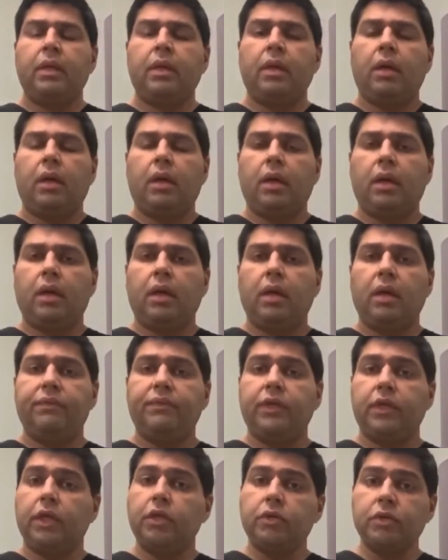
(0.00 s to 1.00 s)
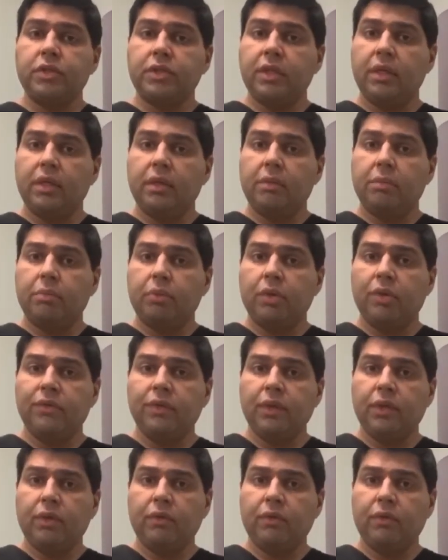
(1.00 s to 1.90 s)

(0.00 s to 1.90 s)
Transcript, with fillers: Uh, if you're interested in improving your